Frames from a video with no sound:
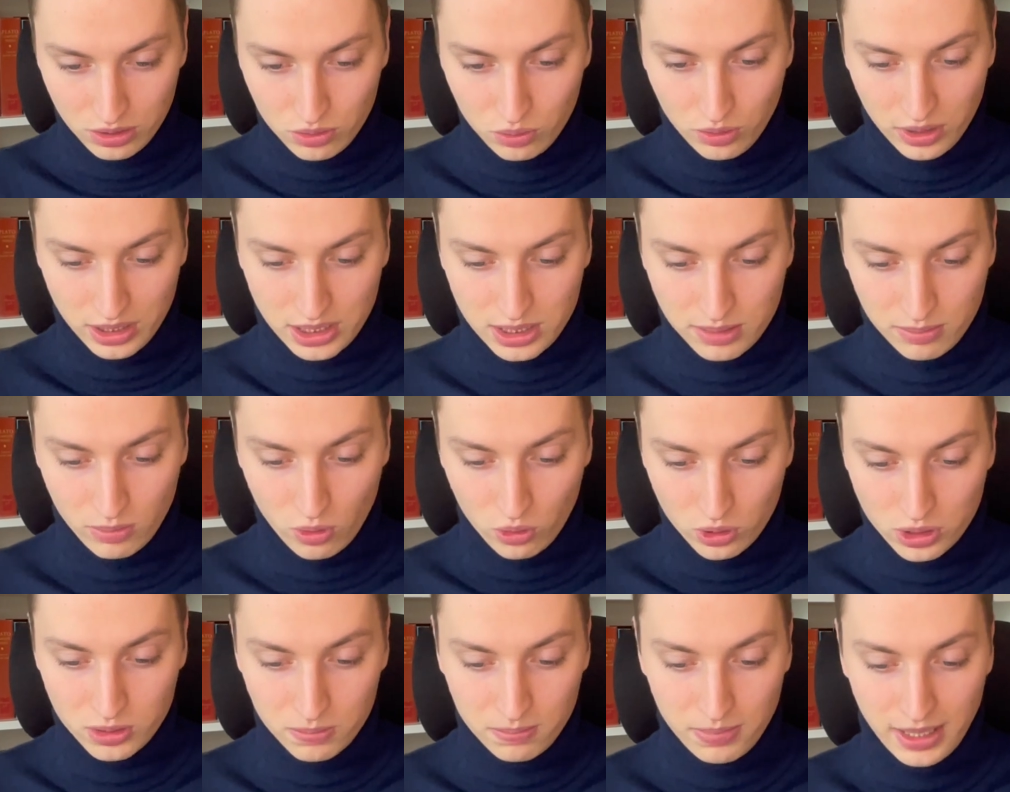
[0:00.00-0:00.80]
into its
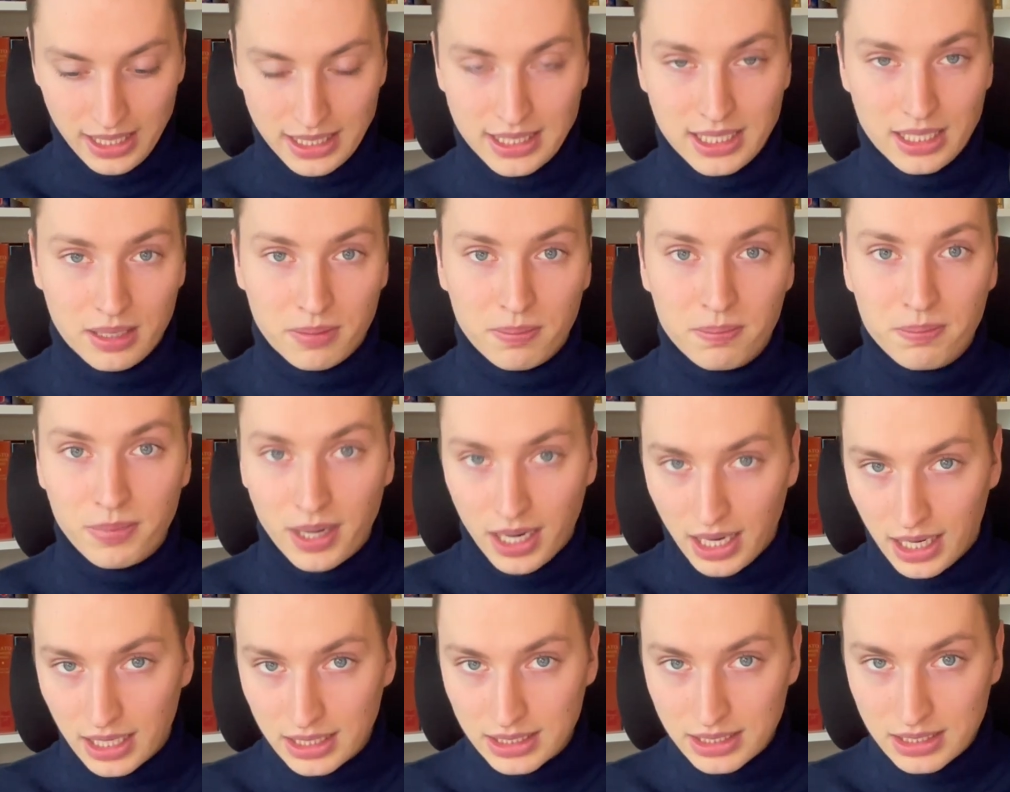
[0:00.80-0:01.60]
most
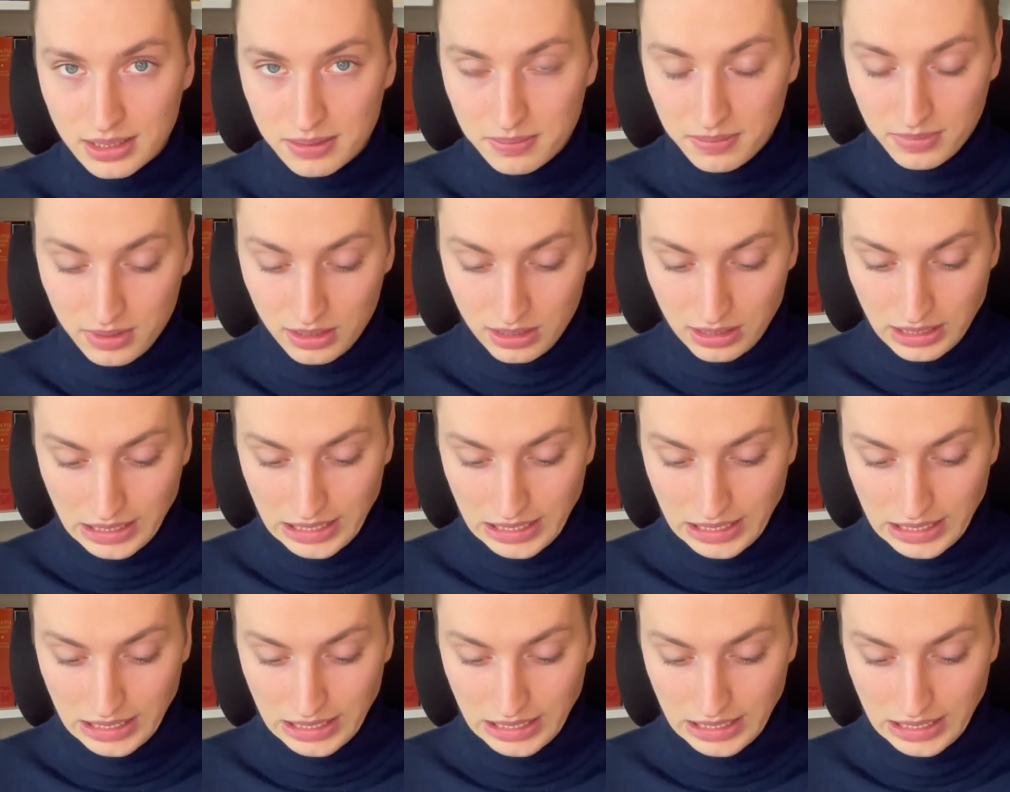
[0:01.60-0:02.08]
basic parts,